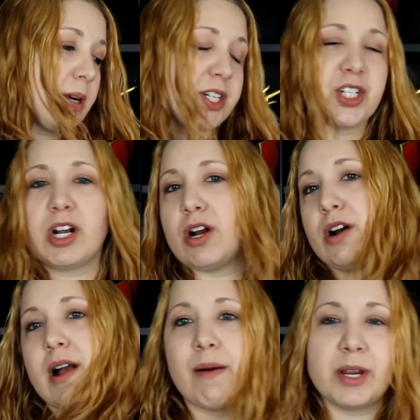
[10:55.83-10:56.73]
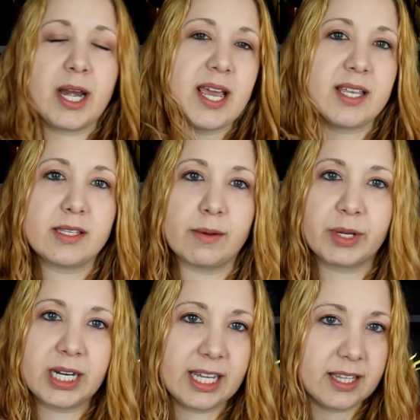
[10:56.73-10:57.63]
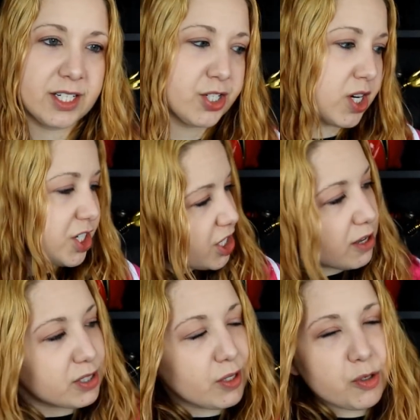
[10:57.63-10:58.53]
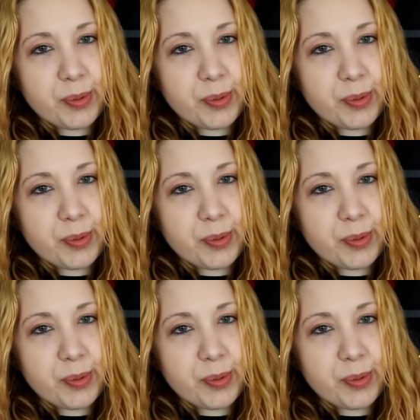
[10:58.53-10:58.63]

I'm not sure how many days I'm going to get this stretched out to.